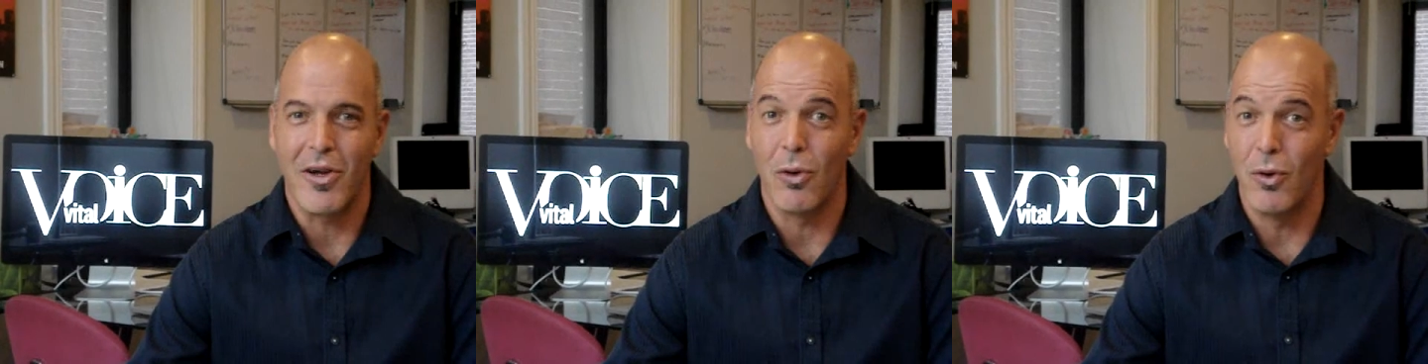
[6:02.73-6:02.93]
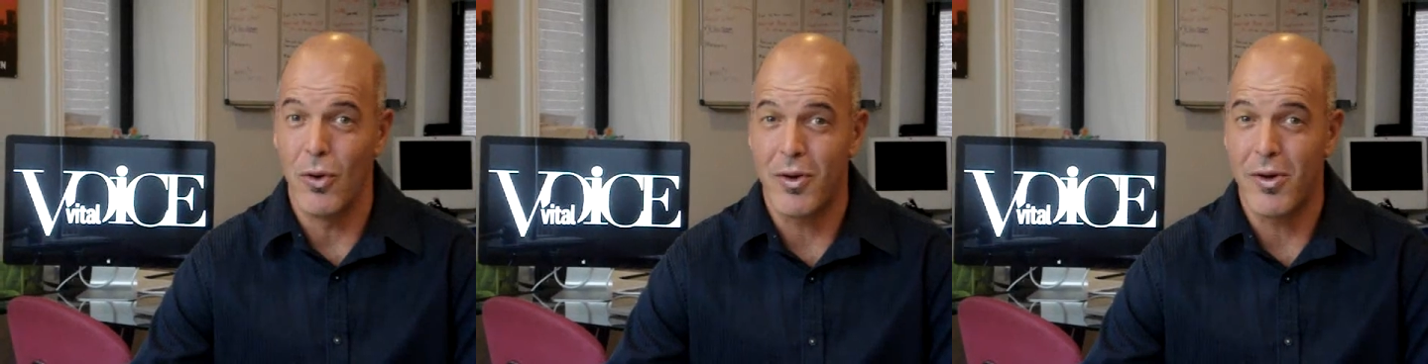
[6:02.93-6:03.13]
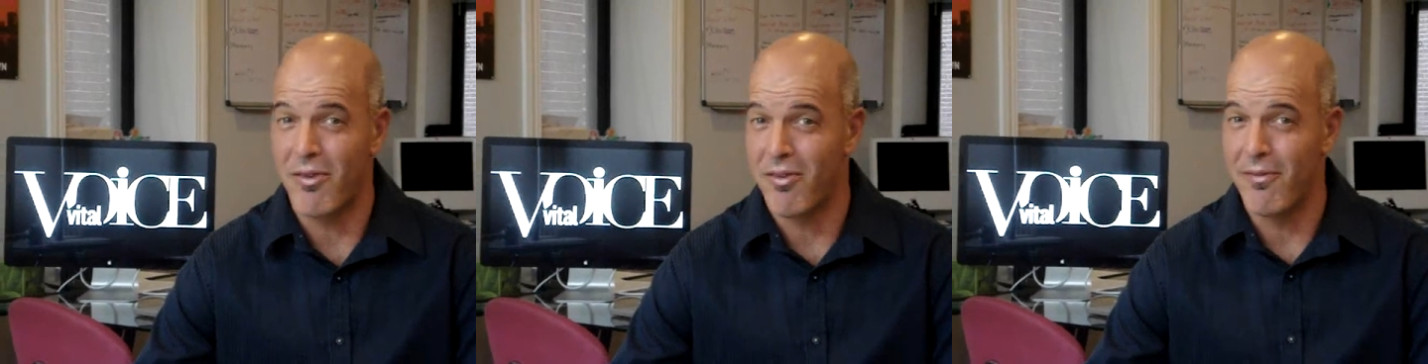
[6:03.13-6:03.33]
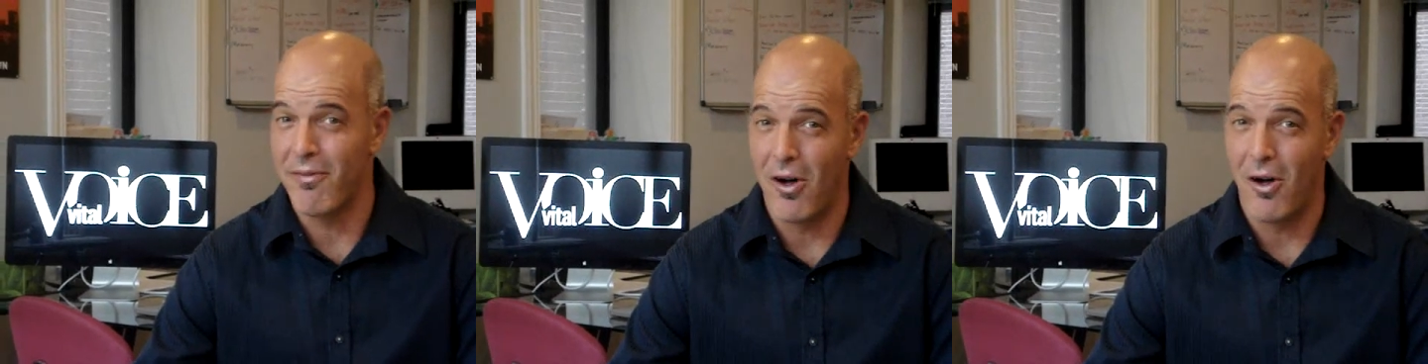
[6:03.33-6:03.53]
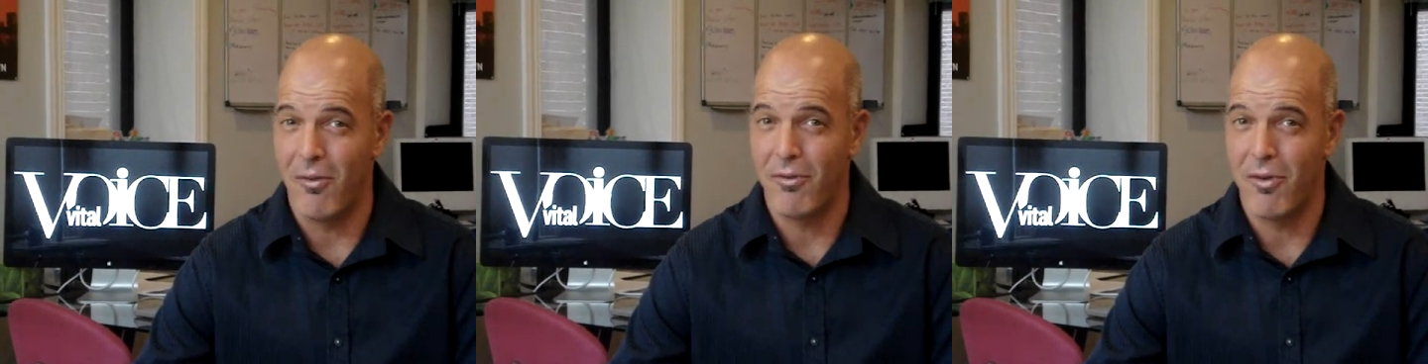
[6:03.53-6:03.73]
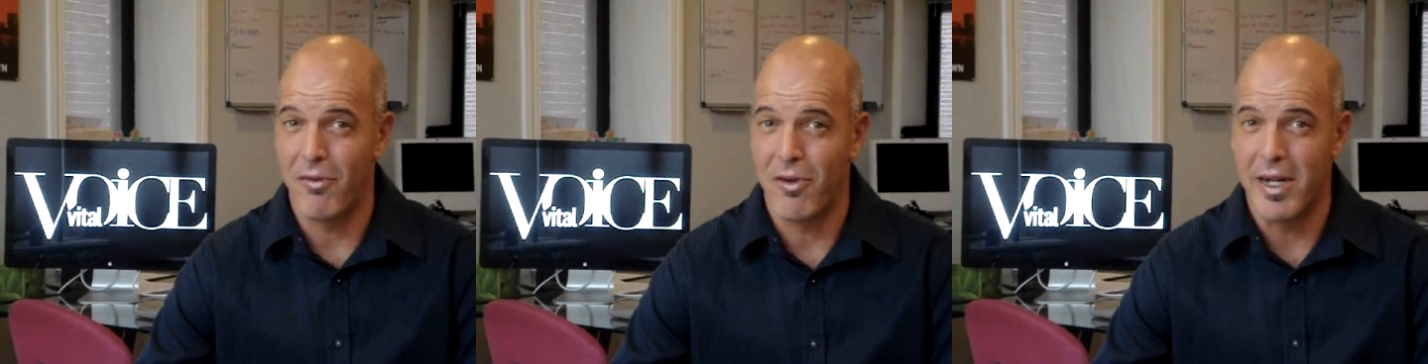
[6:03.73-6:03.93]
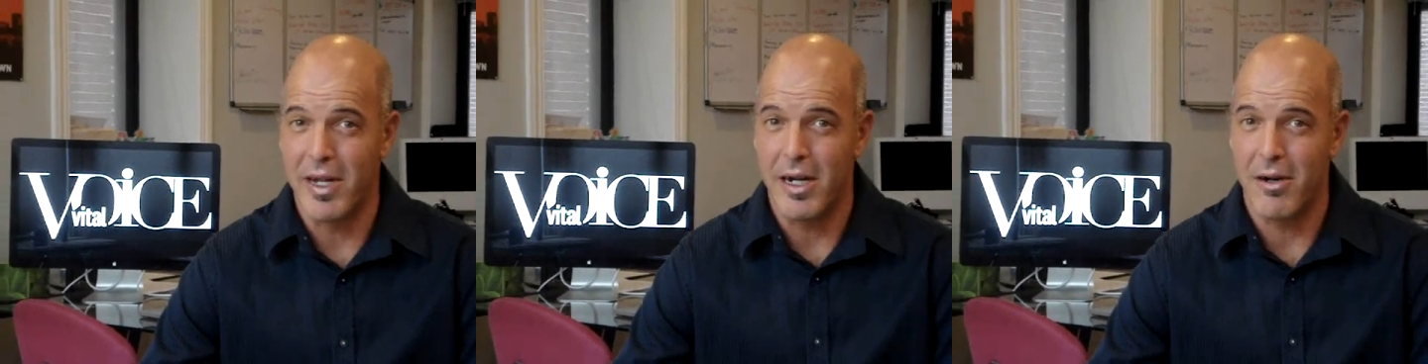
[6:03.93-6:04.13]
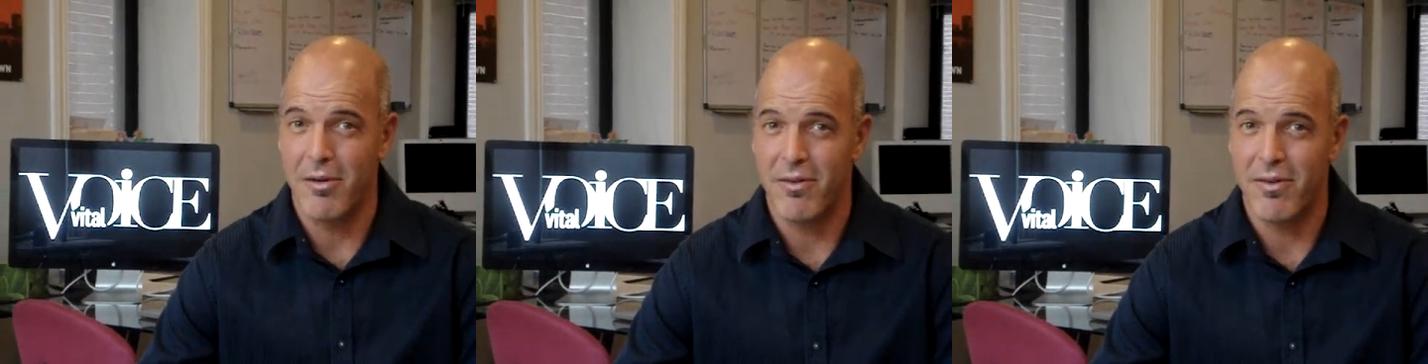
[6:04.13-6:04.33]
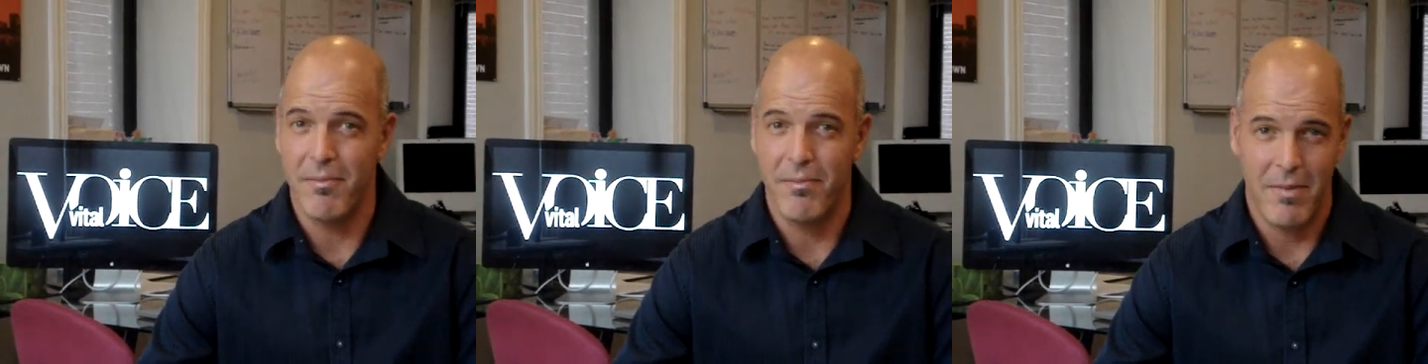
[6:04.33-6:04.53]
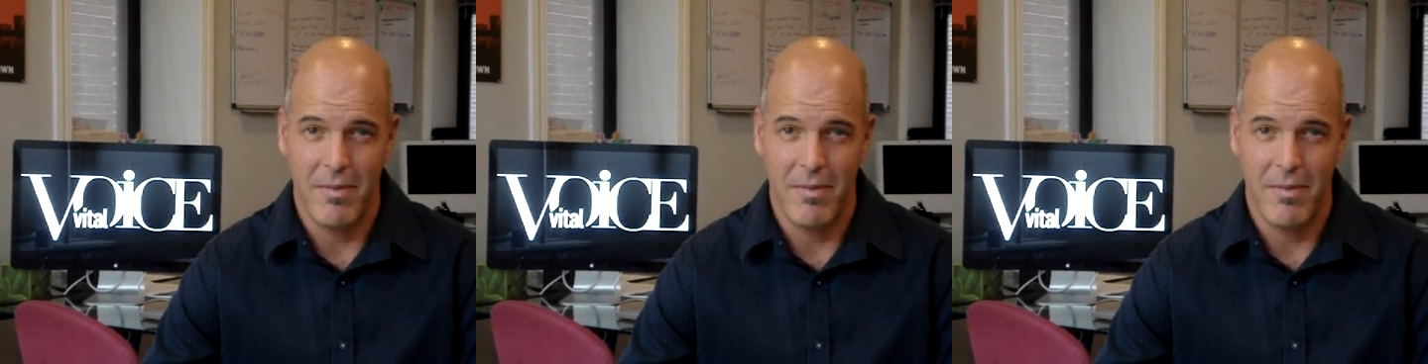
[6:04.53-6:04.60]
your look has evolved over the years,